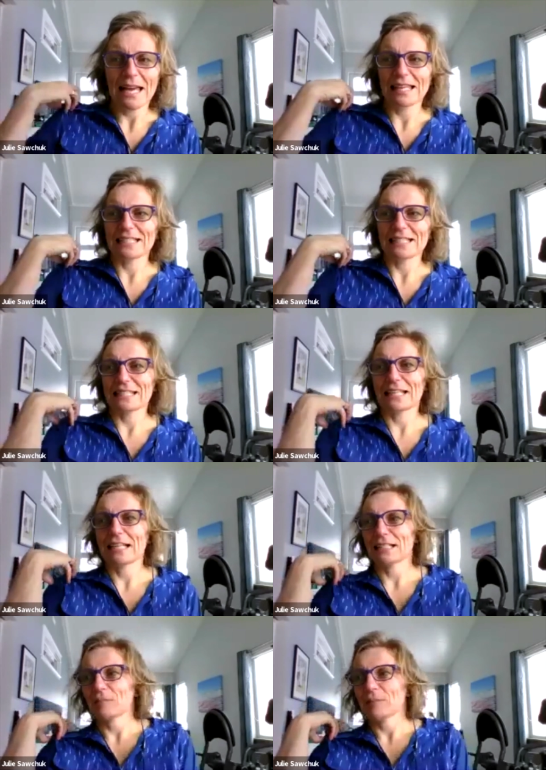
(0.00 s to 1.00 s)
and
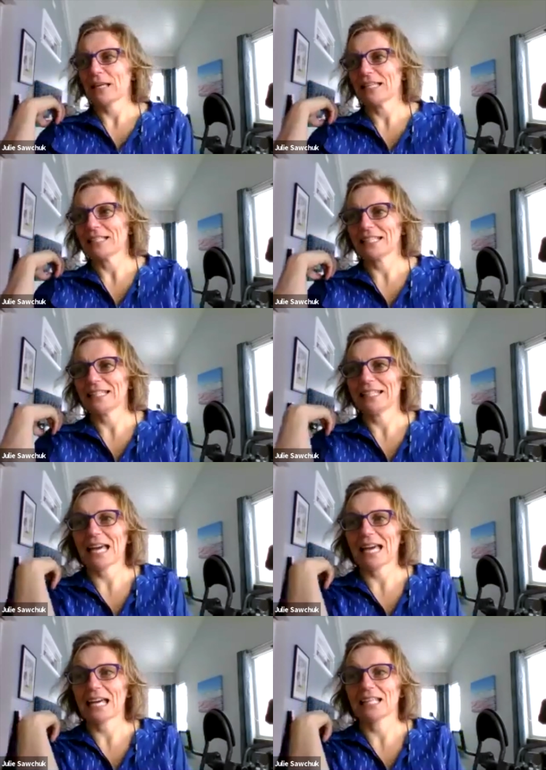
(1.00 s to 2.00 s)
uh, and in the
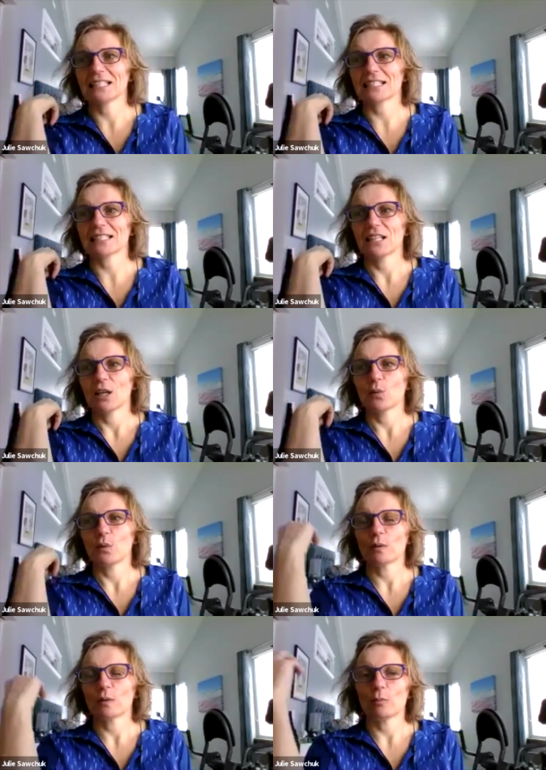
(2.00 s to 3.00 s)
end
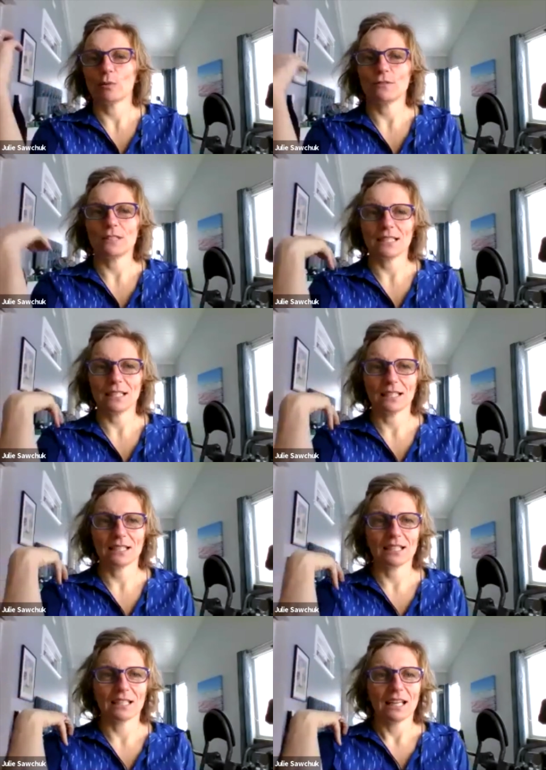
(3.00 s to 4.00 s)
when we moved
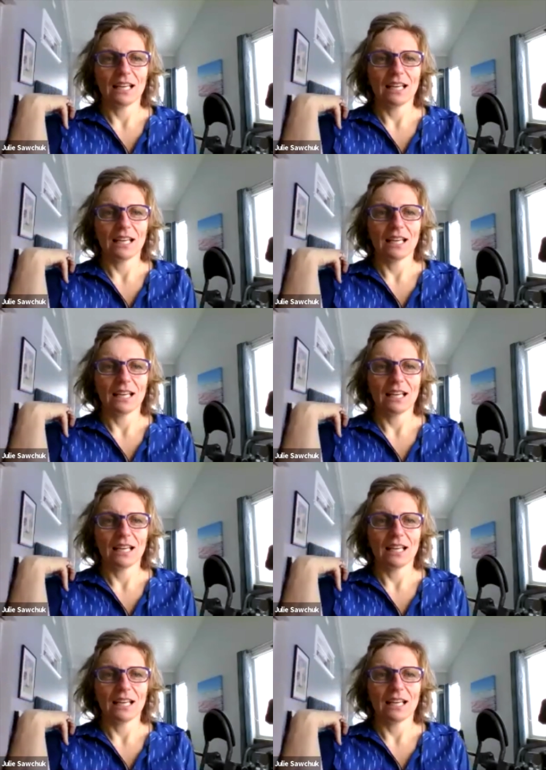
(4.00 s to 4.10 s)
in